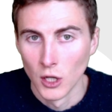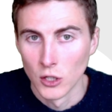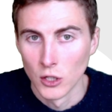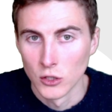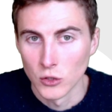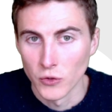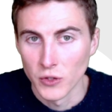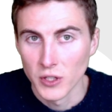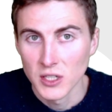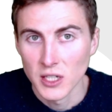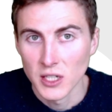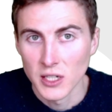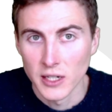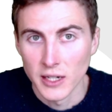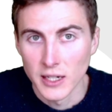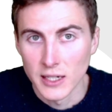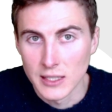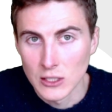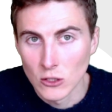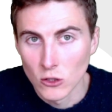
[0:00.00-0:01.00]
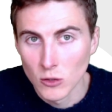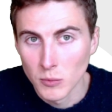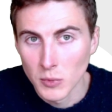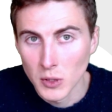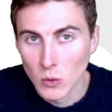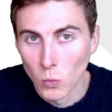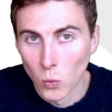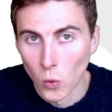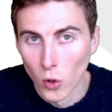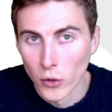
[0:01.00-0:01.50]
So this here is still going to be
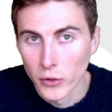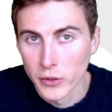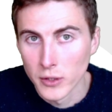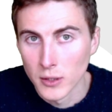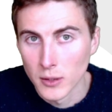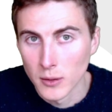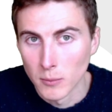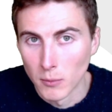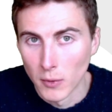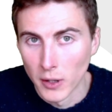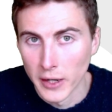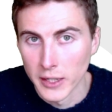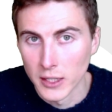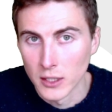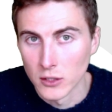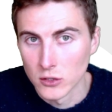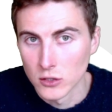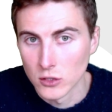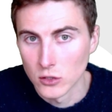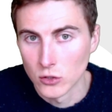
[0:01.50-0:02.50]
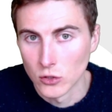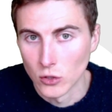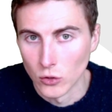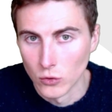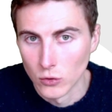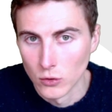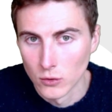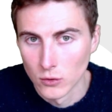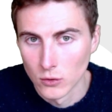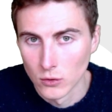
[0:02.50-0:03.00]
1 minus 2,
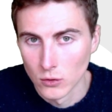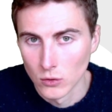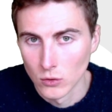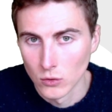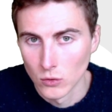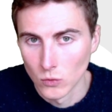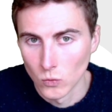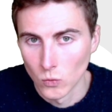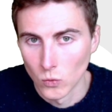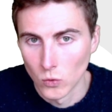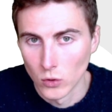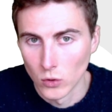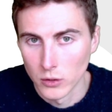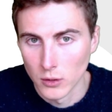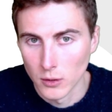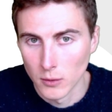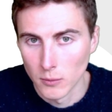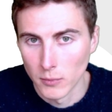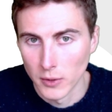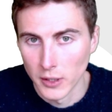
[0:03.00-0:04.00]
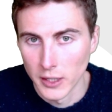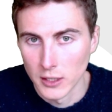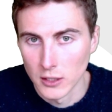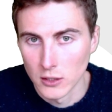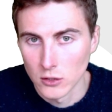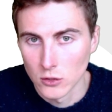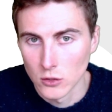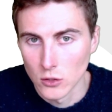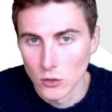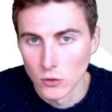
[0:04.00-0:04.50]
1 minus
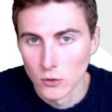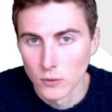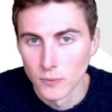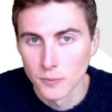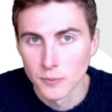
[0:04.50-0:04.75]
2.